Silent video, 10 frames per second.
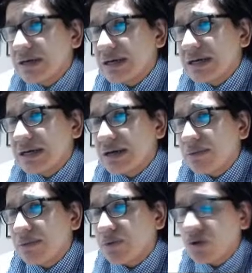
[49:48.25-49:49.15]
uh,
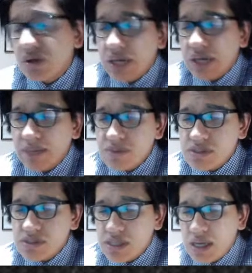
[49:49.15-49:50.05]

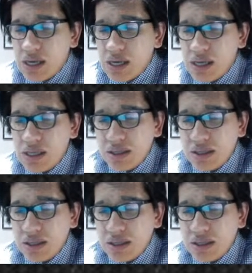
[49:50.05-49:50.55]
programs. Uh,